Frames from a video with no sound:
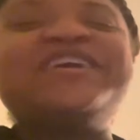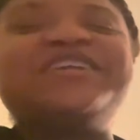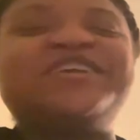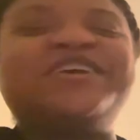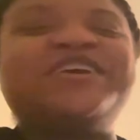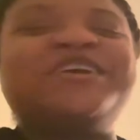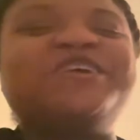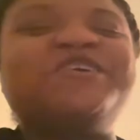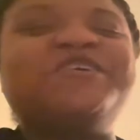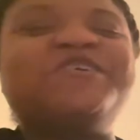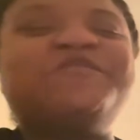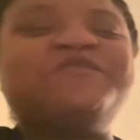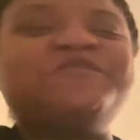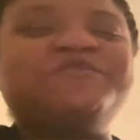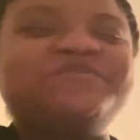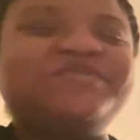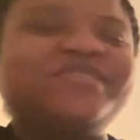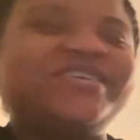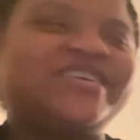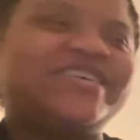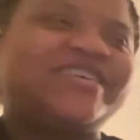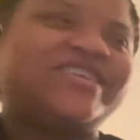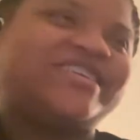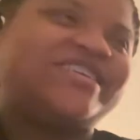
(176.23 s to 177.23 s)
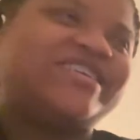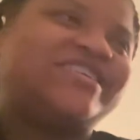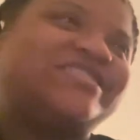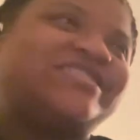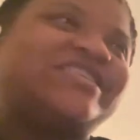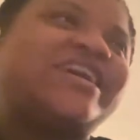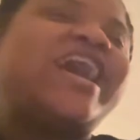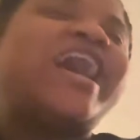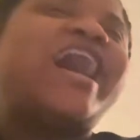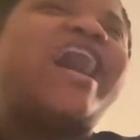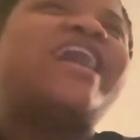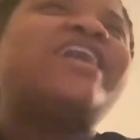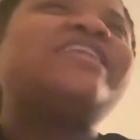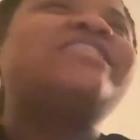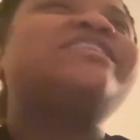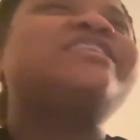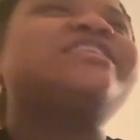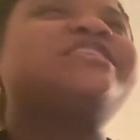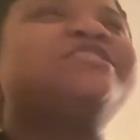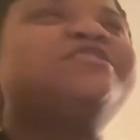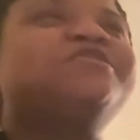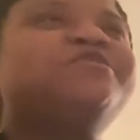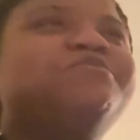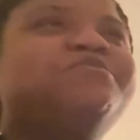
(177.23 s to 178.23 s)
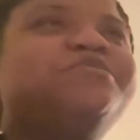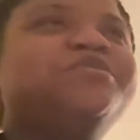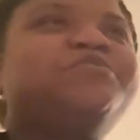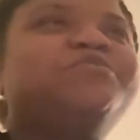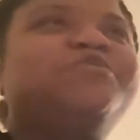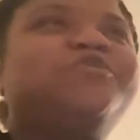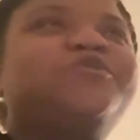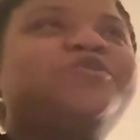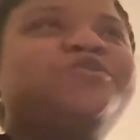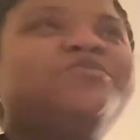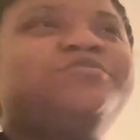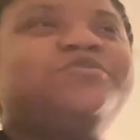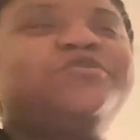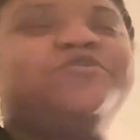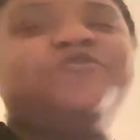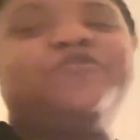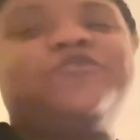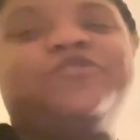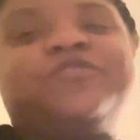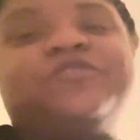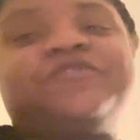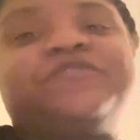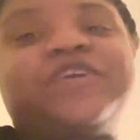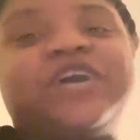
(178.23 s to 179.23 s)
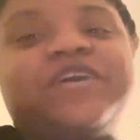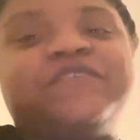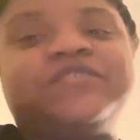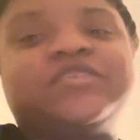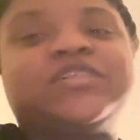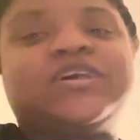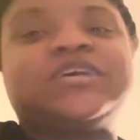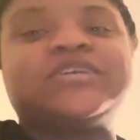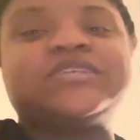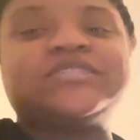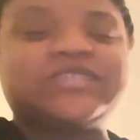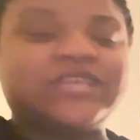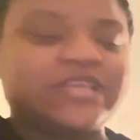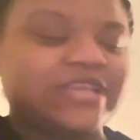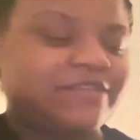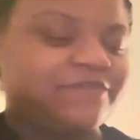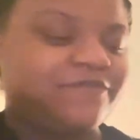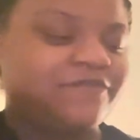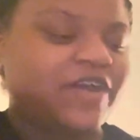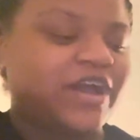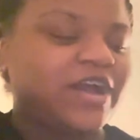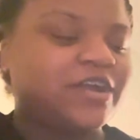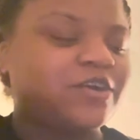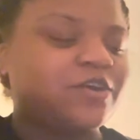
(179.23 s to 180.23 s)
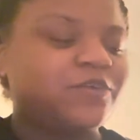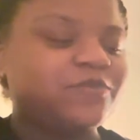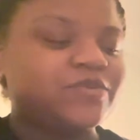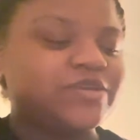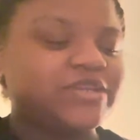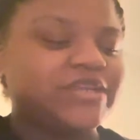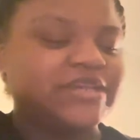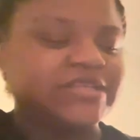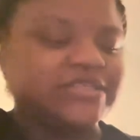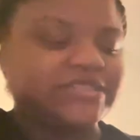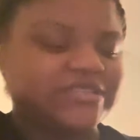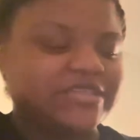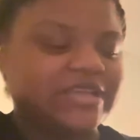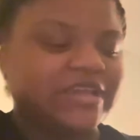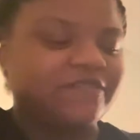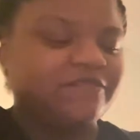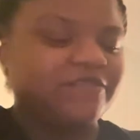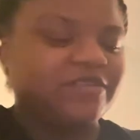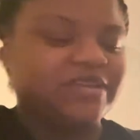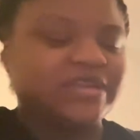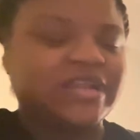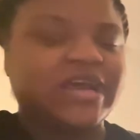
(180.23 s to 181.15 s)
no, but yes, I think he'll be born before five o'clock. Cause if I go in at seven,